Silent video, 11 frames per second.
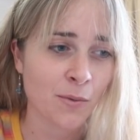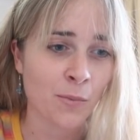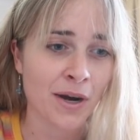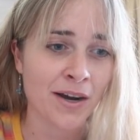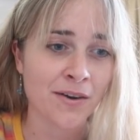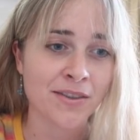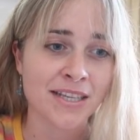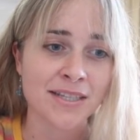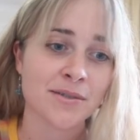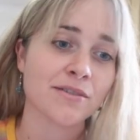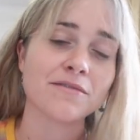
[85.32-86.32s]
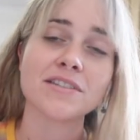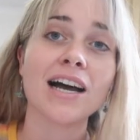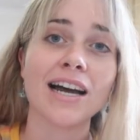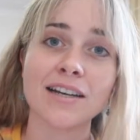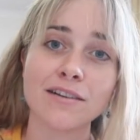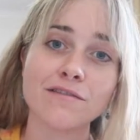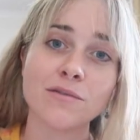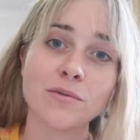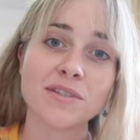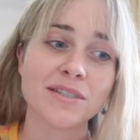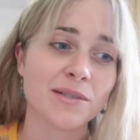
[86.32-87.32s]
where these sort of tidal
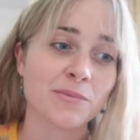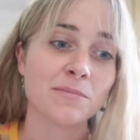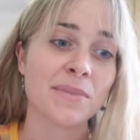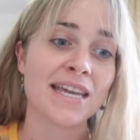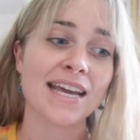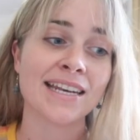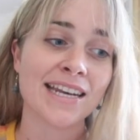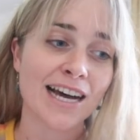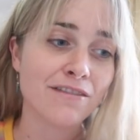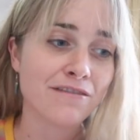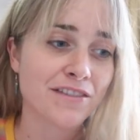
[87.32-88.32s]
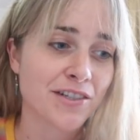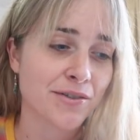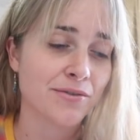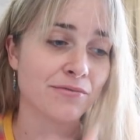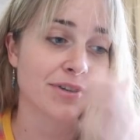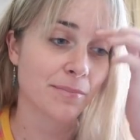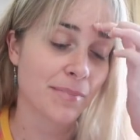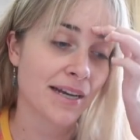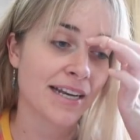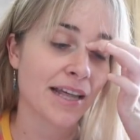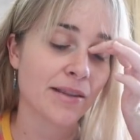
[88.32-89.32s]
forces would be enough to rip
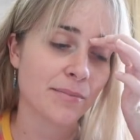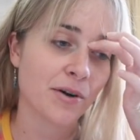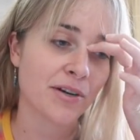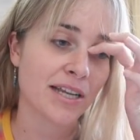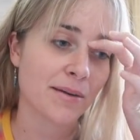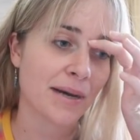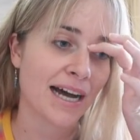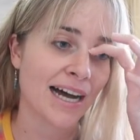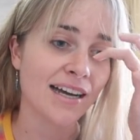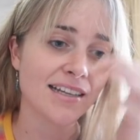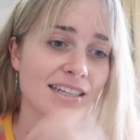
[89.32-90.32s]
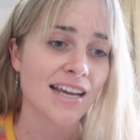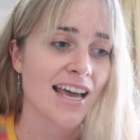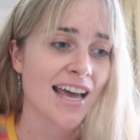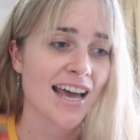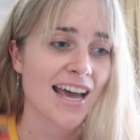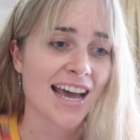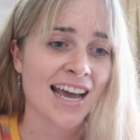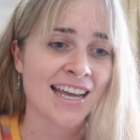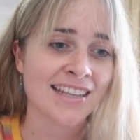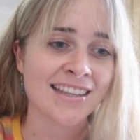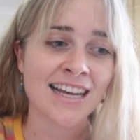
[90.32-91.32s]
another body apart,
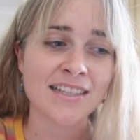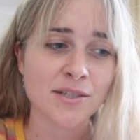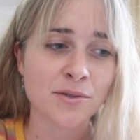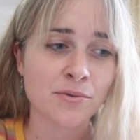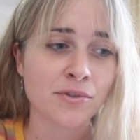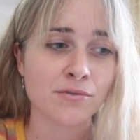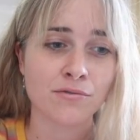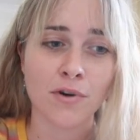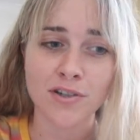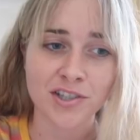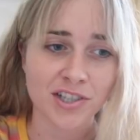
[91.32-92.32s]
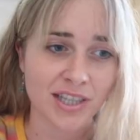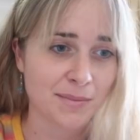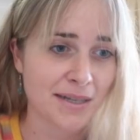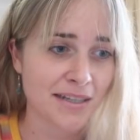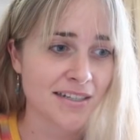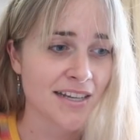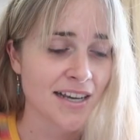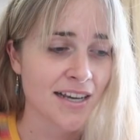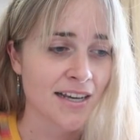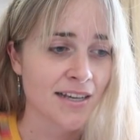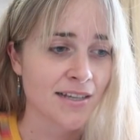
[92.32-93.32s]
and that's called the Roche limit.
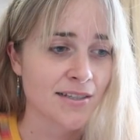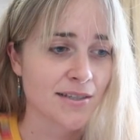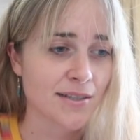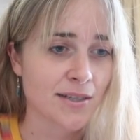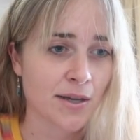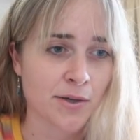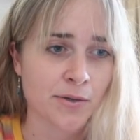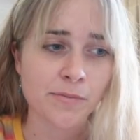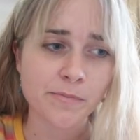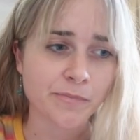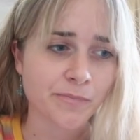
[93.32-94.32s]
So